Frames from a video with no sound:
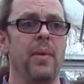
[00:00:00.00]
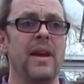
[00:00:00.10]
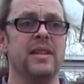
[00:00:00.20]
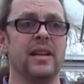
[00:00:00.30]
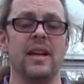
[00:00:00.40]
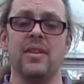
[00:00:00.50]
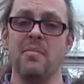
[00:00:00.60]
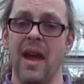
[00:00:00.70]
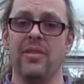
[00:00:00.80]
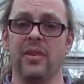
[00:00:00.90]
Basically the
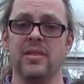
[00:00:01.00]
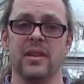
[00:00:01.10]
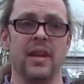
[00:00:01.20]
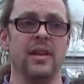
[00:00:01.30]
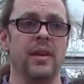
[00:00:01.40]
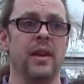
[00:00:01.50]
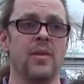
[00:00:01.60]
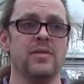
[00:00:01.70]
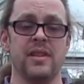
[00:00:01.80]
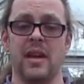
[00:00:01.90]
method,
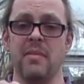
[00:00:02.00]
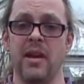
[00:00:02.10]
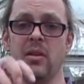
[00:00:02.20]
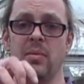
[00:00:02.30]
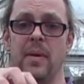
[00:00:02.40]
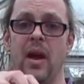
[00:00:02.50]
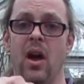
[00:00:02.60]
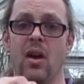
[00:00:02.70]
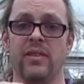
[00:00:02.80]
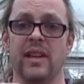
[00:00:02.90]
as I say, make up about
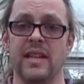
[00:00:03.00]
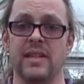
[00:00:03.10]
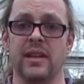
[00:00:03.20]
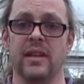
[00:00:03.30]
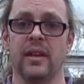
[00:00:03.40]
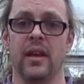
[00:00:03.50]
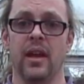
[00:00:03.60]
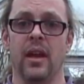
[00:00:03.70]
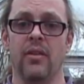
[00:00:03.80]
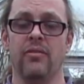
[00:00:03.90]
half a litre
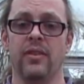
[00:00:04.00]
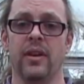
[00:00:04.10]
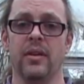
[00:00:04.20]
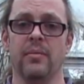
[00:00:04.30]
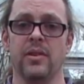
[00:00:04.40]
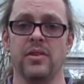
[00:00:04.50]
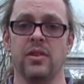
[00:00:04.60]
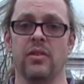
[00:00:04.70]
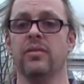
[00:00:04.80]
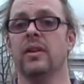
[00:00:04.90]
of the
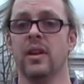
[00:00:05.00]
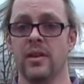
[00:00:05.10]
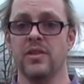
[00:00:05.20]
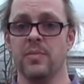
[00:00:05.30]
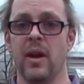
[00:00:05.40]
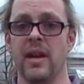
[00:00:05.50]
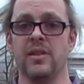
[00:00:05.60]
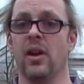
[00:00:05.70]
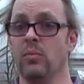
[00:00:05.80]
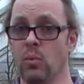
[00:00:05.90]
stuff, spray
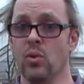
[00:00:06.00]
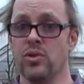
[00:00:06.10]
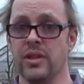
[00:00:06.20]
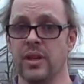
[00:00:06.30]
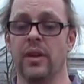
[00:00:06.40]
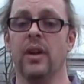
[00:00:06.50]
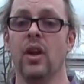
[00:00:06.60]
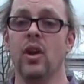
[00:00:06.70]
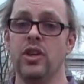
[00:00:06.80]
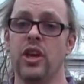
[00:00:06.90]
it on, water it on.
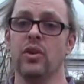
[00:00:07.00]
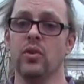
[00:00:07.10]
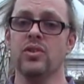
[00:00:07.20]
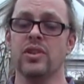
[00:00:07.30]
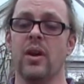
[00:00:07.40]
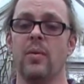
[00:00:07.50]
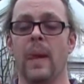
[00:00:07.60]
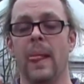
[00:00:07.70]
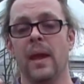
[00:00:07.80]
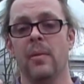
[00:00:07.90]
You can also
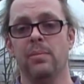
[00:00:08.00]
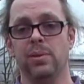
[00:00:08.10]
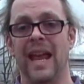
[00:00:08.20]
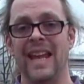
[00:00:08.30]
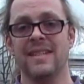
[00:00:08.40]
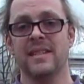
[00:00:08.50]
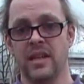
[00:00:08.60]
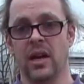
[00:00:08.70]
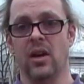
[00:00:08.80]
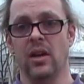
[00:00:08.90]
plant
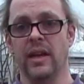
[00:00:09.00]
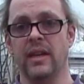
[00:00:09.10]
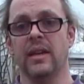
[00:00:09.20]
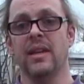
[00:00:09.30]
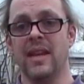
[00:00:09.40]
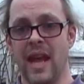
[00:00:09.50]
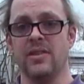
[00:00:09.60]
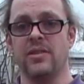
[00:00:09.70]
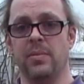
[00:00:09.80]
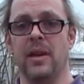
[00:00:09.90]
garlic
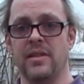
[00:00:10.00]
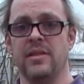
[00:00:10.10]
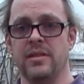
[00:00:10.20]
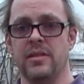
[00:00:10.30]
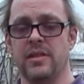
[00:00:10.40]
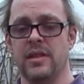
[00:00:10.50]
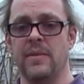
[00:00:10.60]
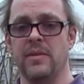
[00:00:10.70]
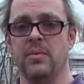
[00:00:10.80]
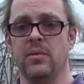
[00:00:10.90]
next to plants that are
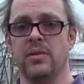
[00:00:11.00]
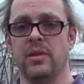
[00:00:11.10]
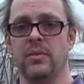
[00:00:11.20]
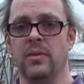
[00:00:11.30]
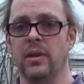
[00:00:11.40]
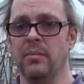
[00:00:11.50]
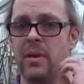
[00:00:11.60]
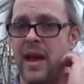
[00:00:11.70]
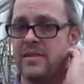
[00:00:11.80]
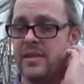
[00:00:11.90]
susceptible to
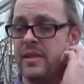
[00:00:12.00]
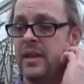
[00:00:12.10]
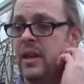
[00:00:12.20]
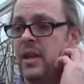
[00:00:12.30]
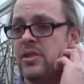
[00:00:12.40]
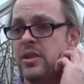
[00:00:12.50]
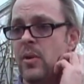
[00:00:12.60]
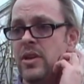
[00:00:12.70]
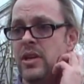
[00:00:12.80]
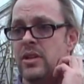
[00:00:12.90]
pests. So
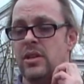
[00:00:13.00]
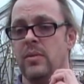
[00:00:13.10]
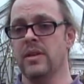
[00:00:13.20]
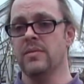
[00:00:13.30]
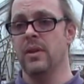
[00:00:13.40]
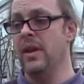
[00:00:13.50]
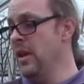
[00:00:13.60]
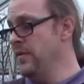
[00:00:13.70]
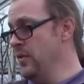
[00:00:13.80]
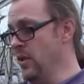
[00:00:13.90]
what you can do is,
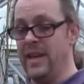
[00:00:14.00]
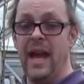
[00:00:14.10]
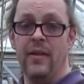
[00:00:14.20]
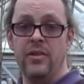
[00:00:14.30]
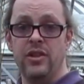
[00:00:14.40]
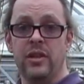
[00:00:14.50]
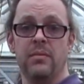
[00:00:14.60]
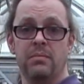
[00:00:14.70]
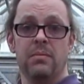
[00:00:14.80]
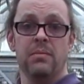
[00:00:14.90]
if you've got carrots, you
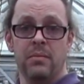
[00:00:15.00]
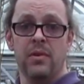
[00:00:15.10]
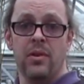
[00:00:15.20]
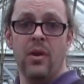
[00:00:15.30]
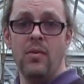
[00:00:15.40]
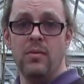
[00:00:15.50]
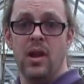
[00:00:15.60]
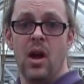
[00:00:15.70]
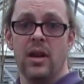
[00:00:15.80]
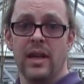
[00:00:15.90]
can grow
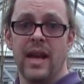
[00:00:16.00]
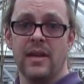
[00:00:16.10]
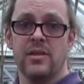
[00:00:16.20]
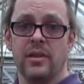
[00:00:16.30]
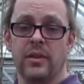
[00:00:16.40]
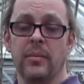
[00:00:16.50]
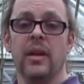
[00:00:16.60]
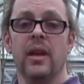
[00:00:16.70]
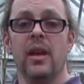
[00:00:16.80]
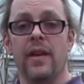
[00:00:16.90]
garlic next to them,
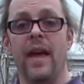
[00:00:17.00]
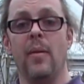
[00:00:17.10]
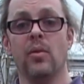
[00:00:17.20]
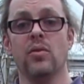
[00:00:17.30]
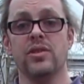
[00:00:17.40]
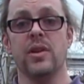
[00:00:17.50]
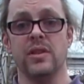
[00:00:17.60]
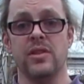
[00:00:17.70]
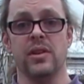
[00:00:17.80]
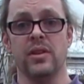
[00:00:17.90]
and that will also
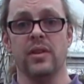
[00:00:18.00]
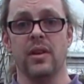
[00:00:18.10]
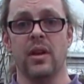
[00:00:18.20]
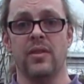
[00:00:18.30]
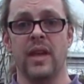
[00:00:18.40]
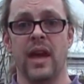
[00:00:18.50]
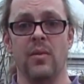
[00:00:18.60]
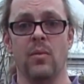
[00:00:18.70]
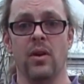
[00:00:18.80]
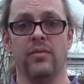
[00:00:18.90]
deter the
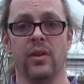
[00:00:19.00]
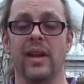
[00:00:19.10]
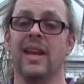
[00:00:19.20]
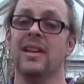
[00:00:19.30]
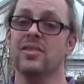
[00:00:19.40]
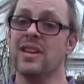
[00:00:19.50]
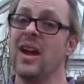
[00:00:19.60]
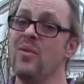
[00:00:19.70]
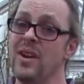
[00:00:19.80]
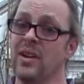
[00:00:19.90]
carrot whitefly. It doesn't
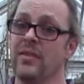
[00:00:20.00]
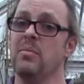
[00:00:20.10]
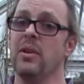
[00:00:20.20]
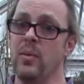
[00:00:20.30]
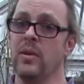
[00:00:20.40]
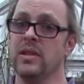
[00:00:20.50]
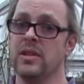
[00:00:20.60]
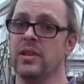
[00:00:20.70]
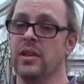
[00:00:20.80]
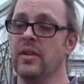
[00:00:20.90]
get rid of it, but it will
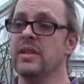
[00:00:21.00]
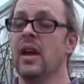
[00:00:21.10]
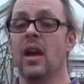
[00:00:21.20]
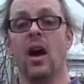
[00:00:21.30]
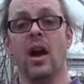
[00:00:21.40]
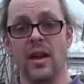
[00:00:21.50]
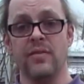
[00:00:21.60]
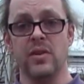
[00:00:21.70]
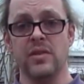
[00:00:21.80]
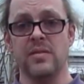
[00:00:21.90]
deter it. I have
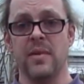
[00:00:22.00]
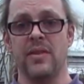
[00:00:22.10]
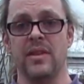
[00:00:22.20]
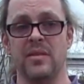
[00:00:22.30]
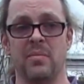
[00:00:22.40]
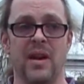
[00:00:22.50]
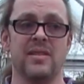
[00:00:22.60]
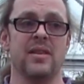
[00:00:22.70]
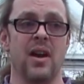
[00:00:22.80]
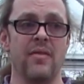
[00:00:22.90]
used this method in the
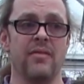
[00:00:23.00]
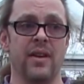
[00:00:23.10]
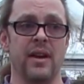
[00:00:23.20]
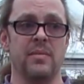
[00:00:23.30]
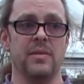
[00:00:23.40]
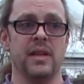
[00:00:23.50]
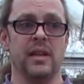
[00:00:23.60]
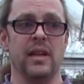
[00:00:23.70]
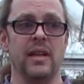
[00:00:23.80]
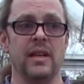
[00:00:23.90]
past, and I haven't found it
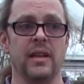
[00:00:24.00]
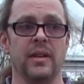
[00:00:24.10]
particularly